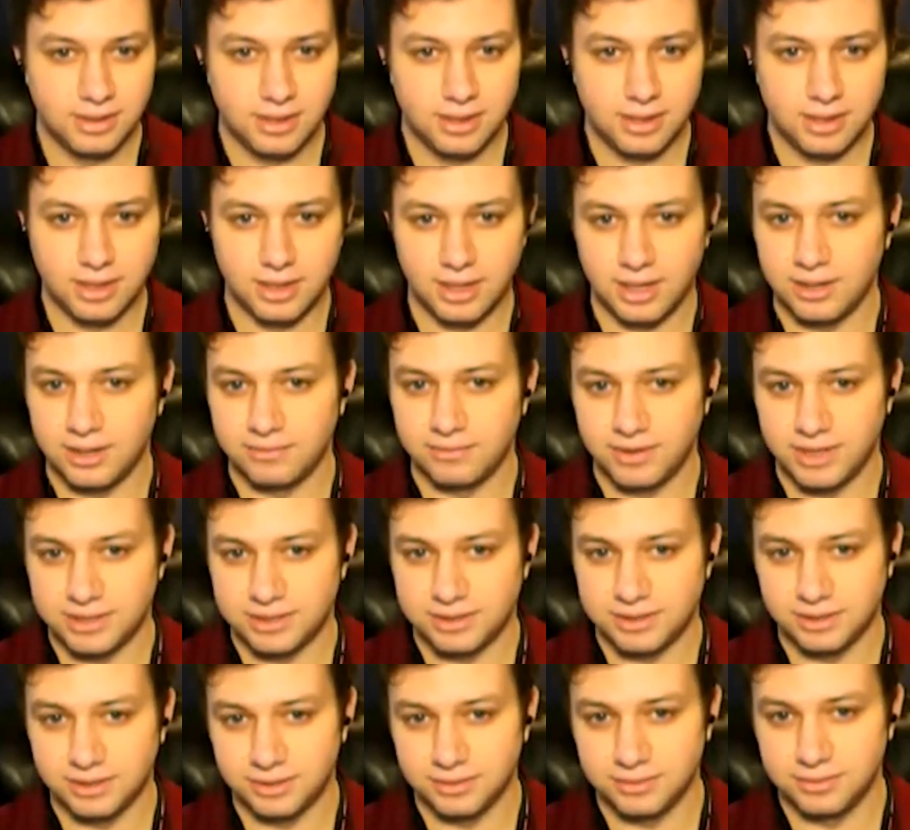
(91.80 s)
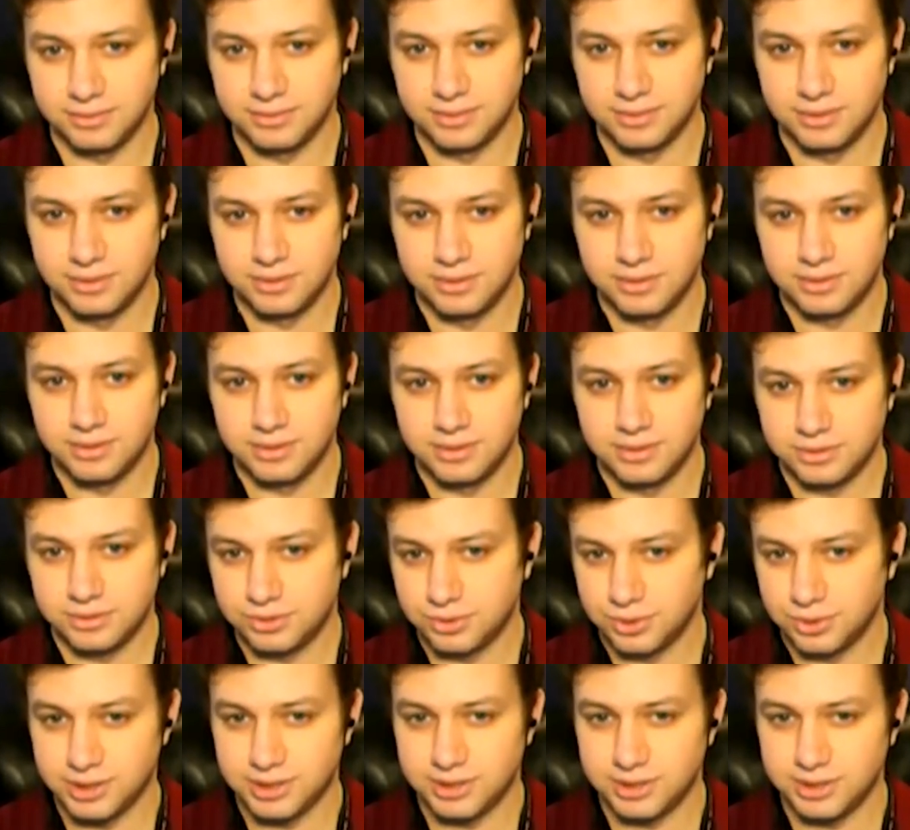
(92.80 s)
uh, and rational
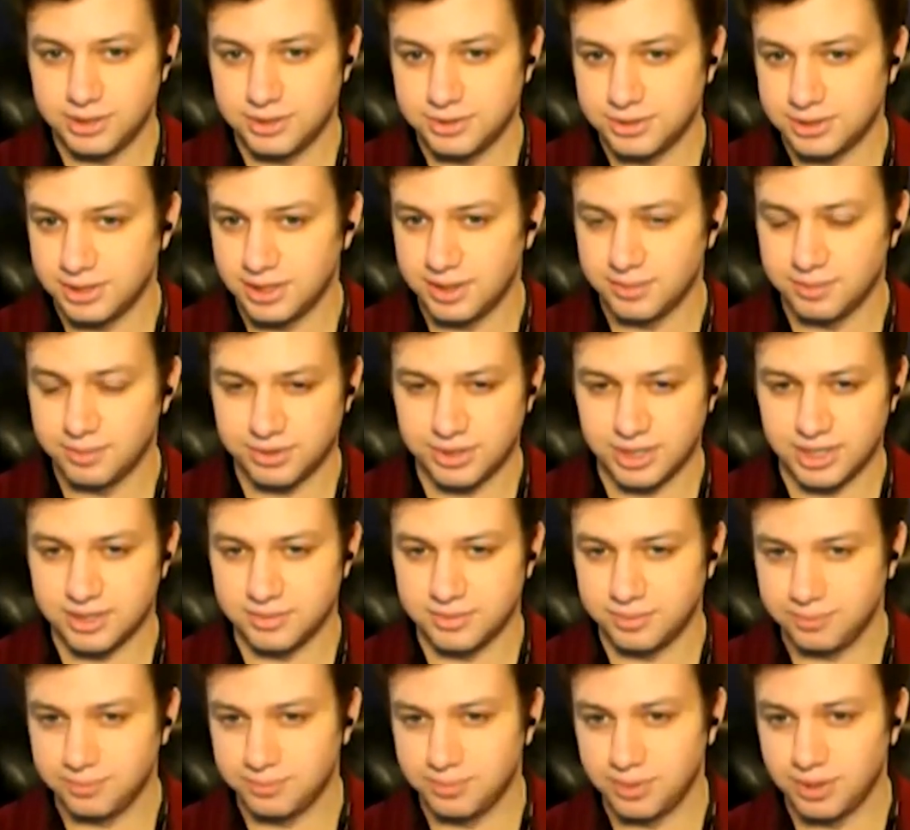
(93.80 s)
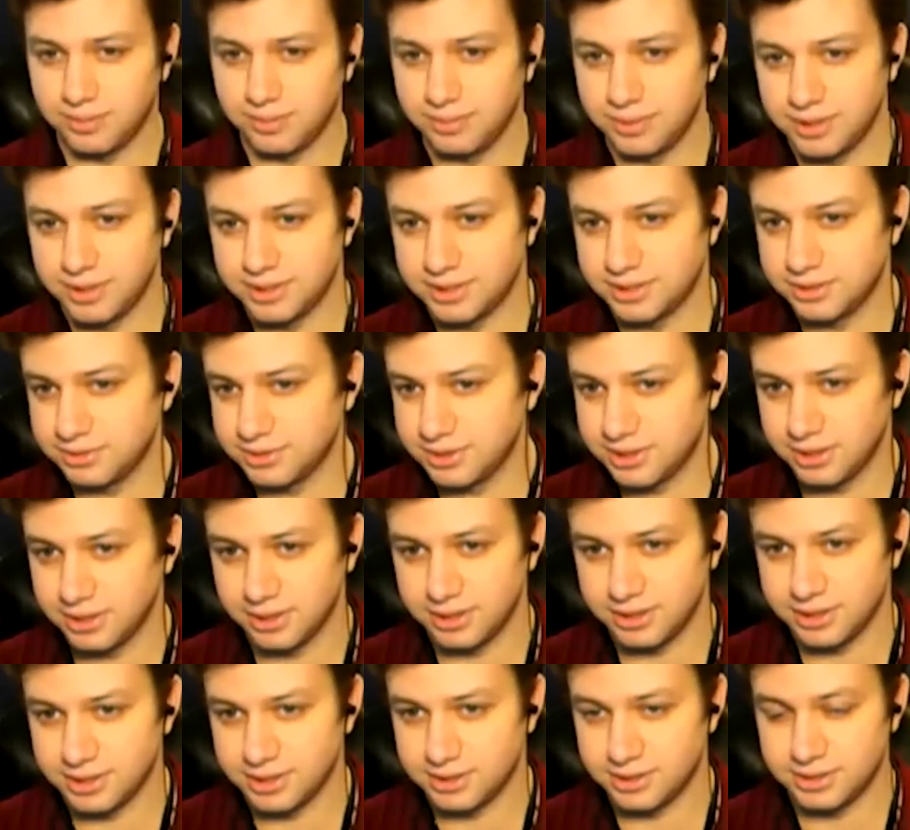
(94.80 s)
choice using imprecise probabilities and
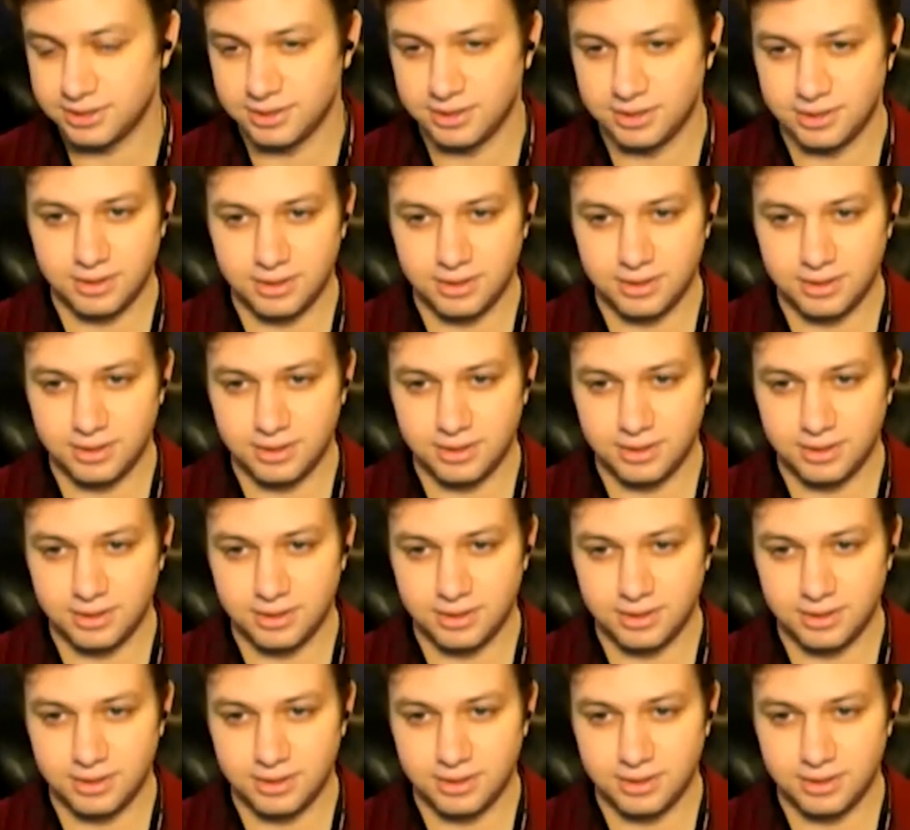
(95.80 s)
utilities.